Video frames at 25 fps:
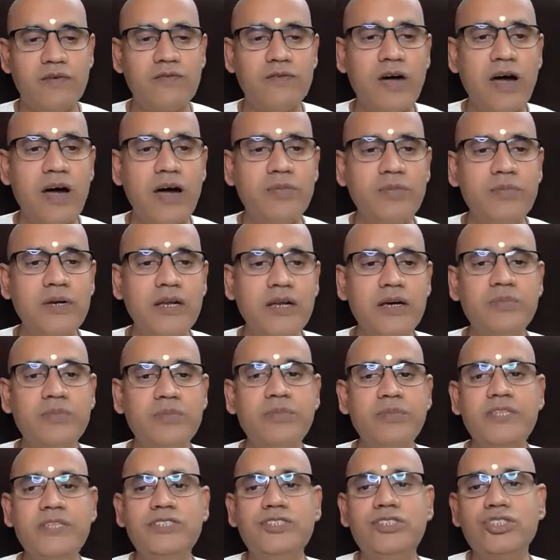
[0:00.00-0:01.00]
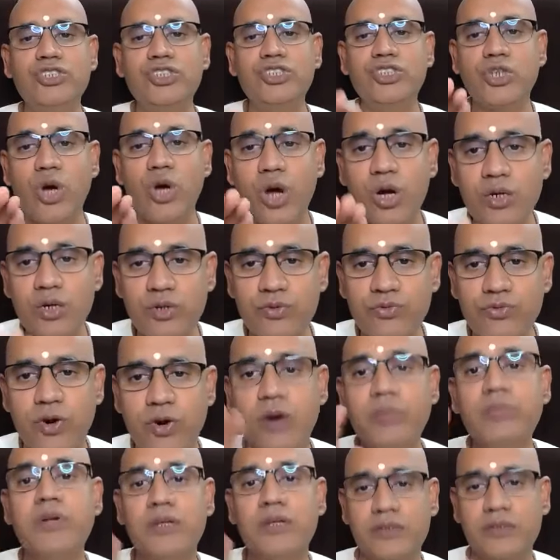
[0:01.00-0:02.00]
Vamana means short
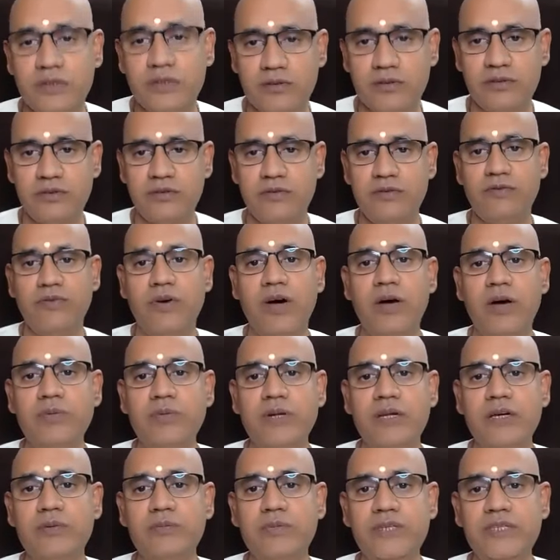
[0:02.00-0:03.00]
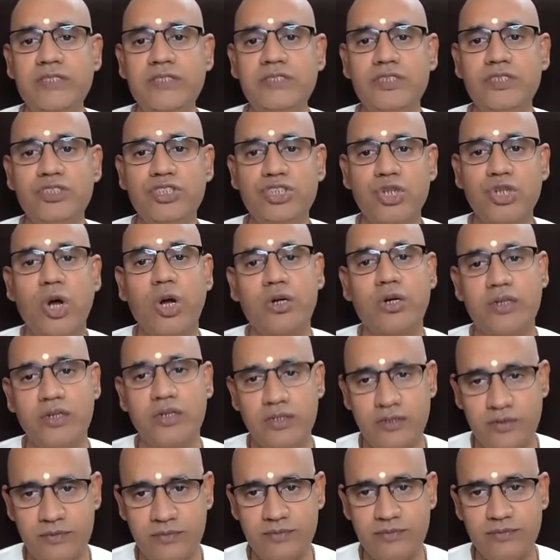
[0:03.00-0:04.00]
form. Vamana means
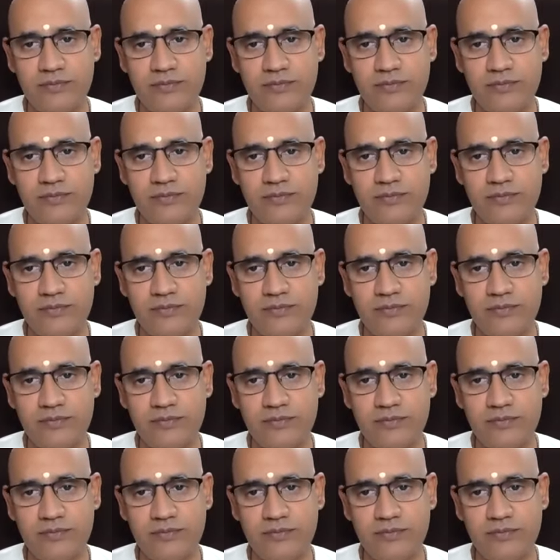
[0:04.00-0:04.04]
short.